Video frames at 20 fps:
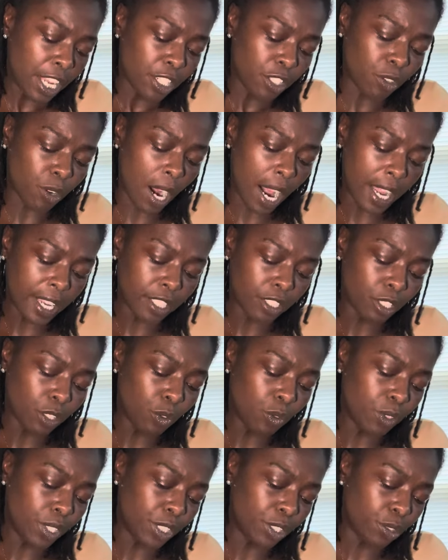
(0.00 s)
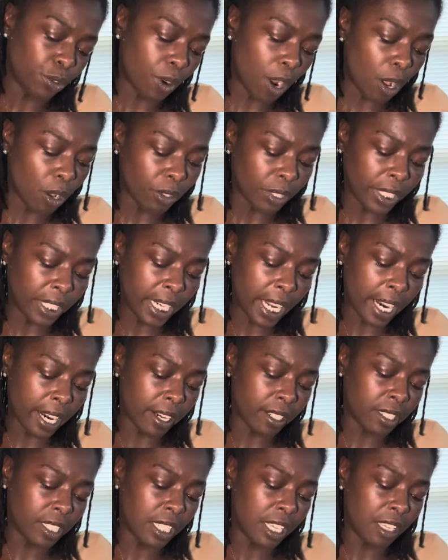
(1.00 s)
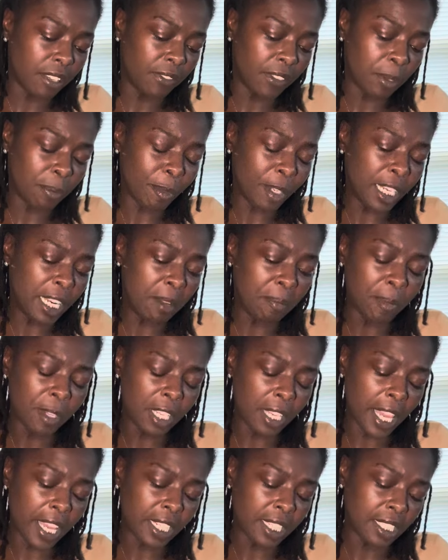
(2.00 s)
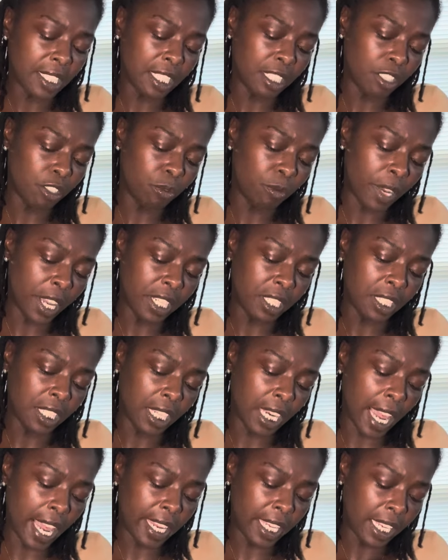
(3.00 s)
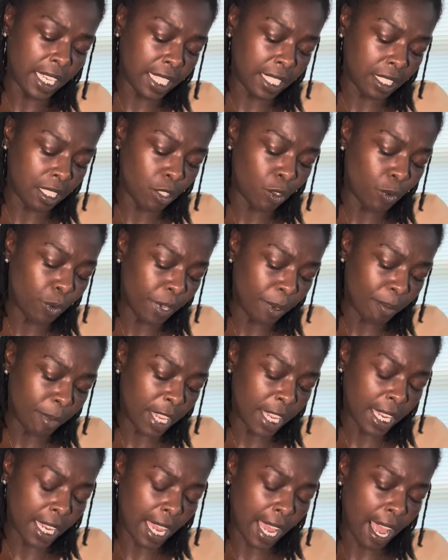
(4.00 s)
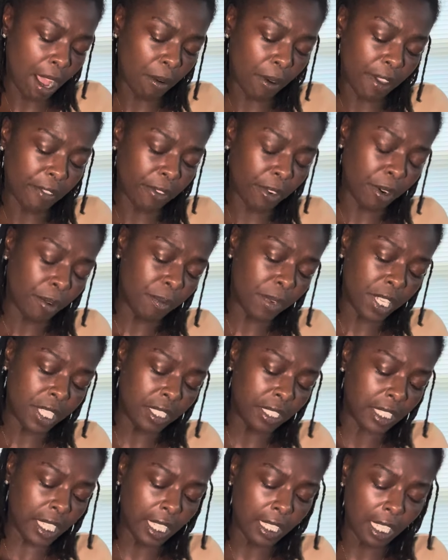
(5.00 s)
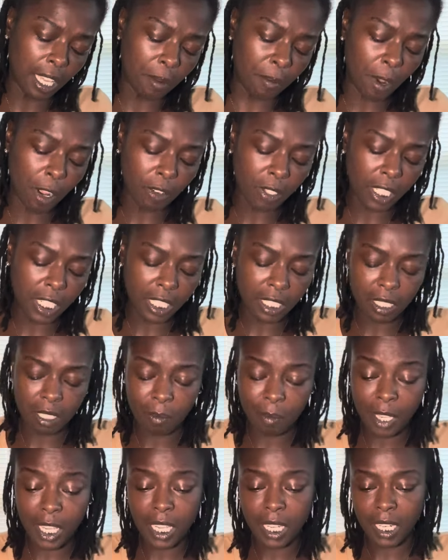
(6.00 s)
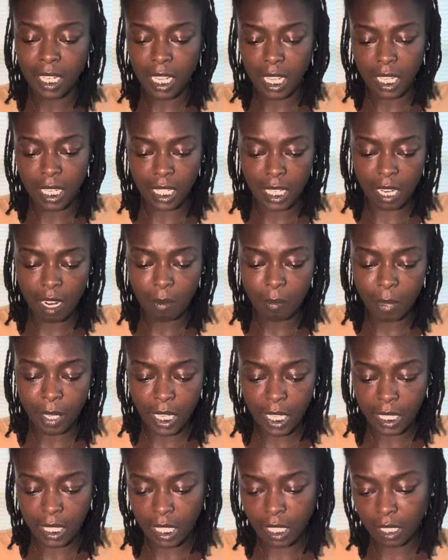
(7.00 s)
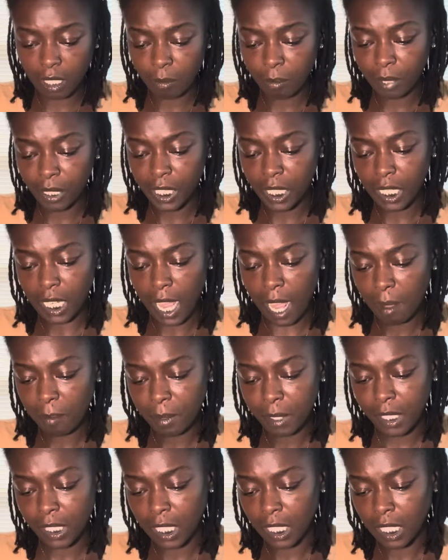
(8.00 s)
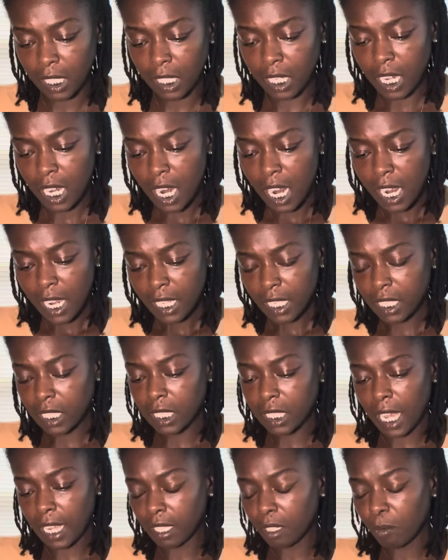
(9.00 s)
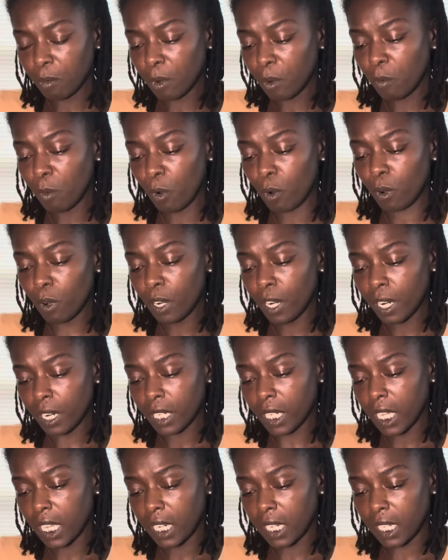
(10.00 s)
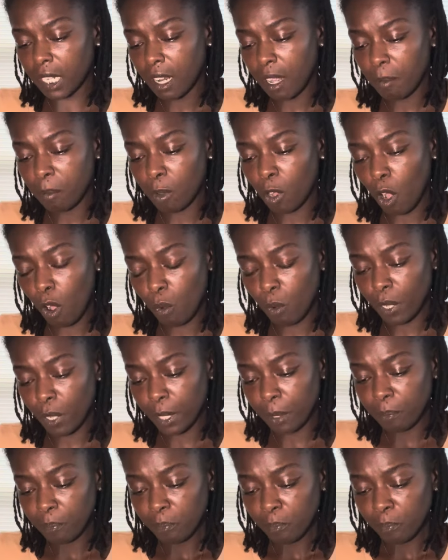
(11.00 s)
trying to control a narrative and manipulate a situation like into it being however it was that they wanted it to be, and it ended up being the complete opposite. It's like the reward ended up going